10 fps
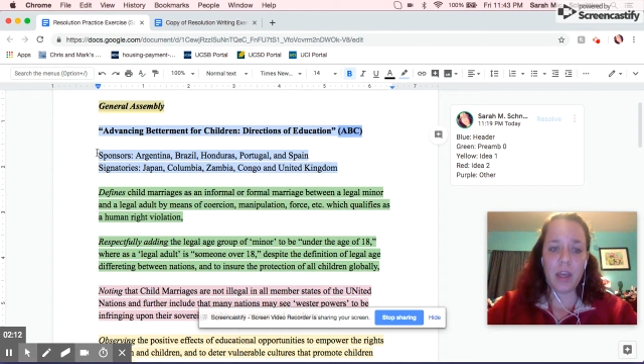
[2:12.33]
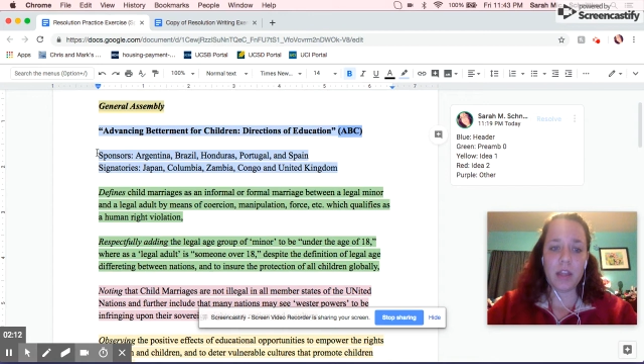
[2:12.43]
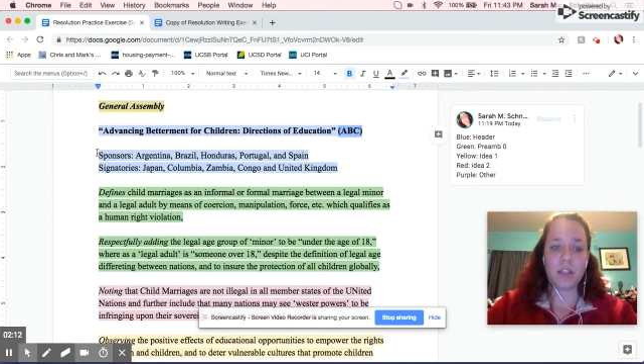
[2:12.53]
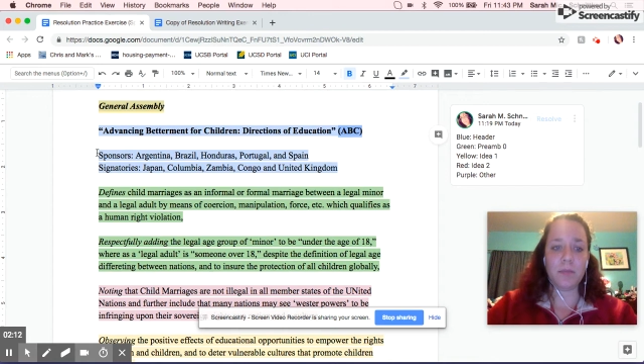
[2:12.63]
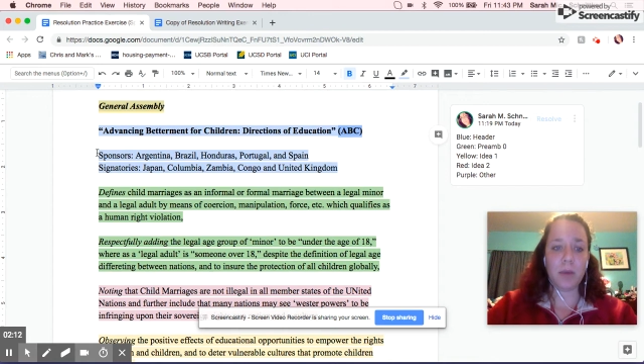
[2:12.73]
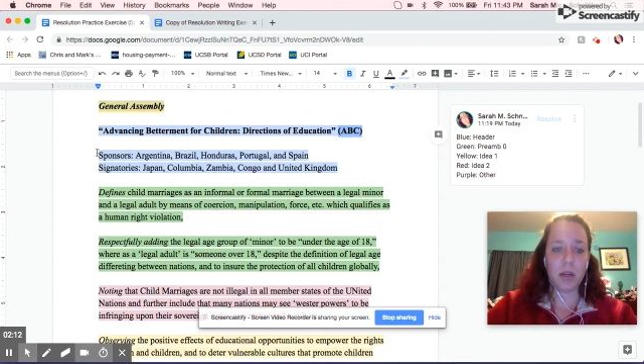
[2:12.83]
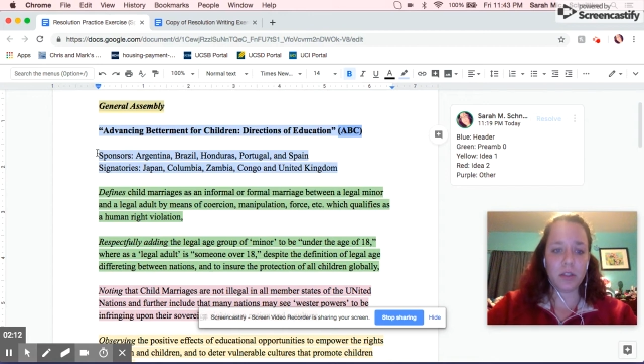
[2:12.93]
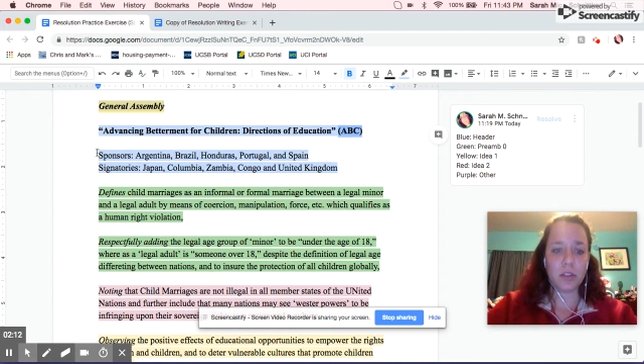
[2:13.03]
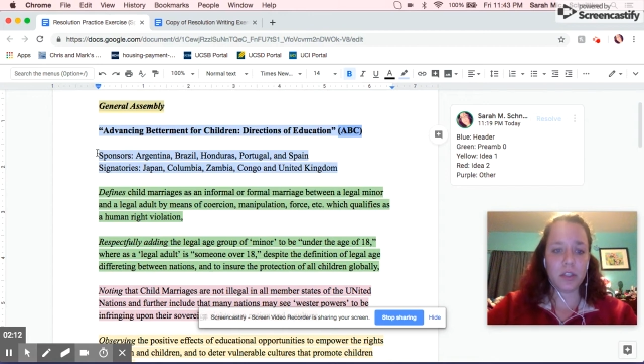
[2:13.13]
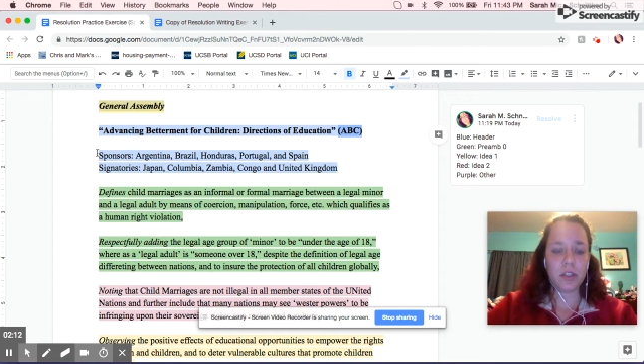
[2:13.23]
The
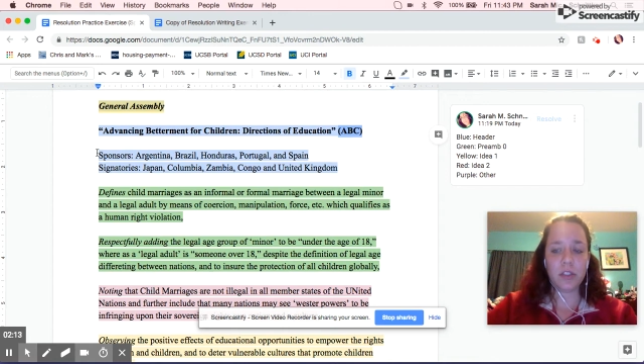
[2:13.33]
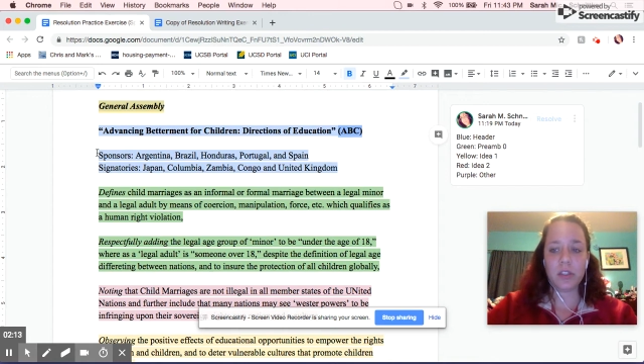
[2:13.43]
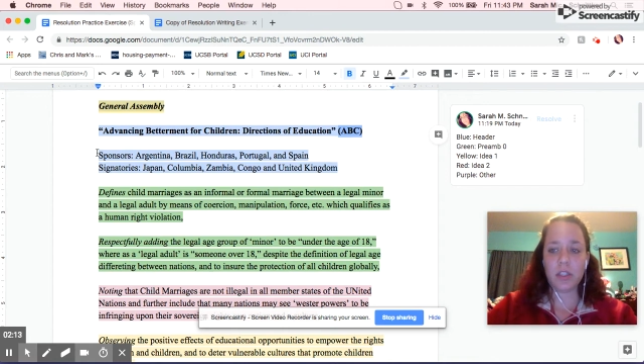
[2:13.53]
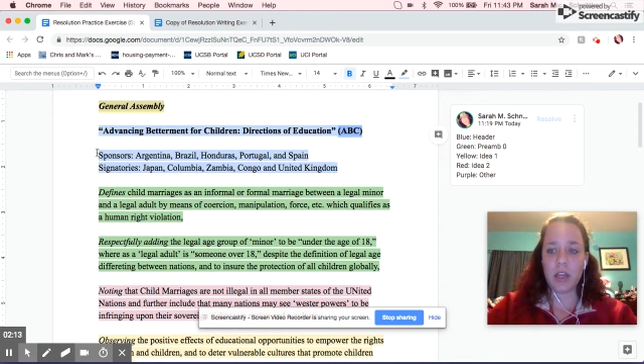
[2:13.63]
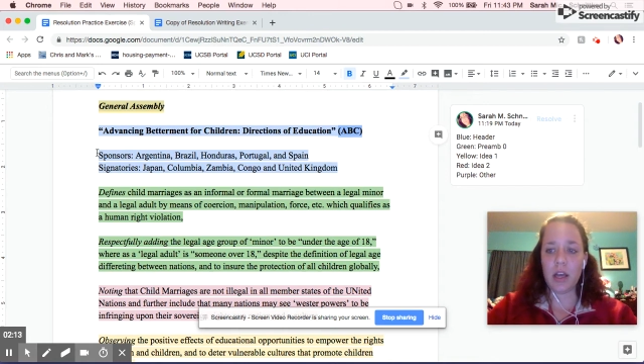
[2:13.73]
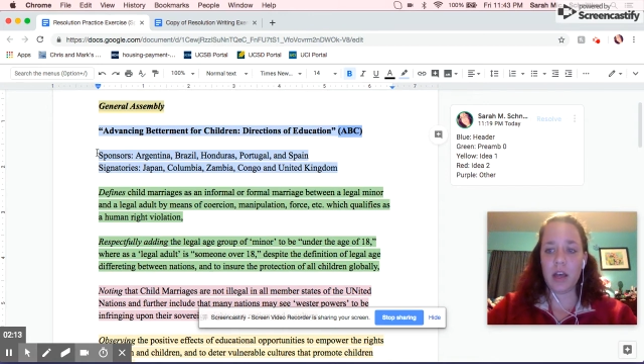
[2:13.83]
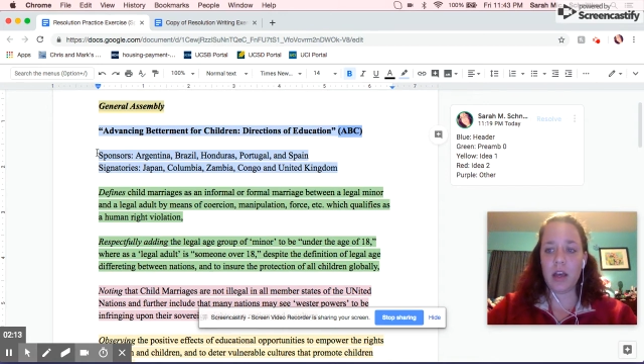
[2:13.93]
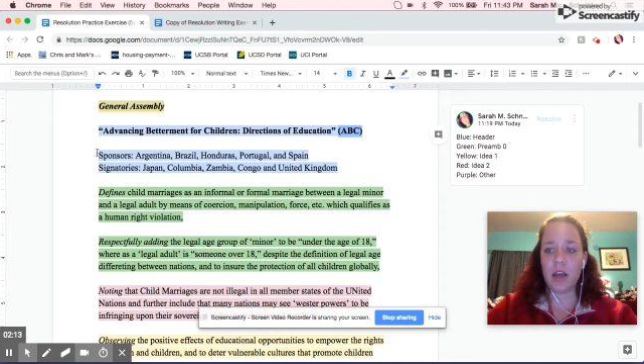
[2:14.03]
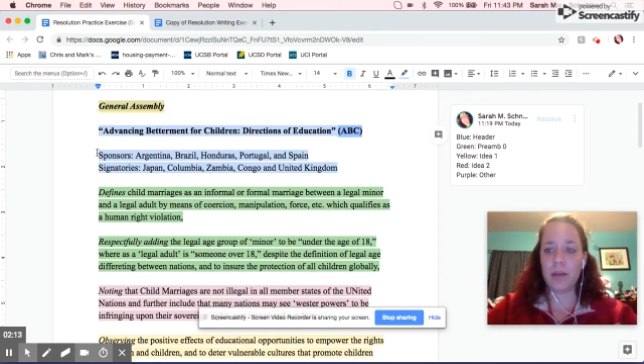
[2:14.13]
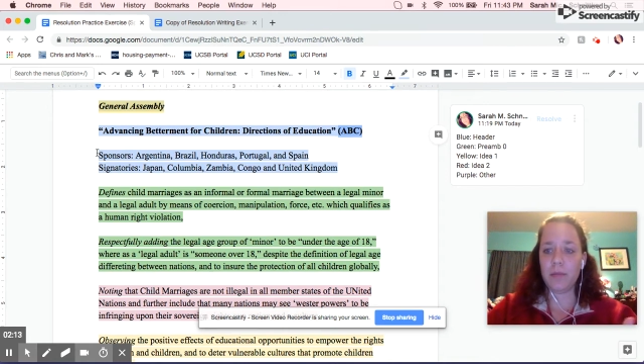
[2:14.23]
sponsors,
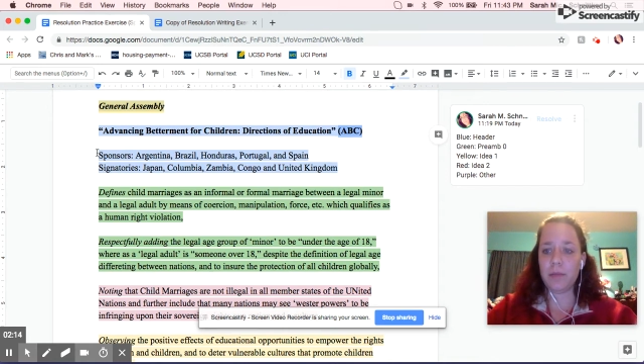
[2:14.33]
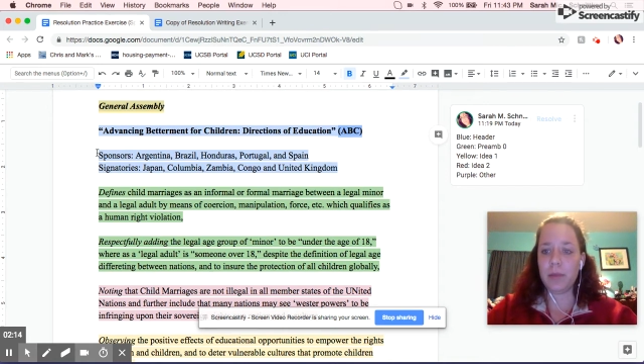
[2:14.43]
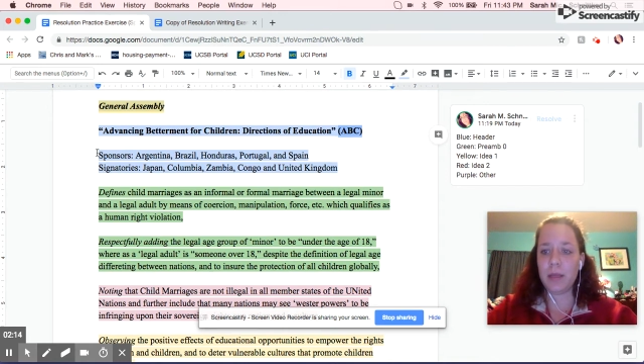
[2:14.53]
again,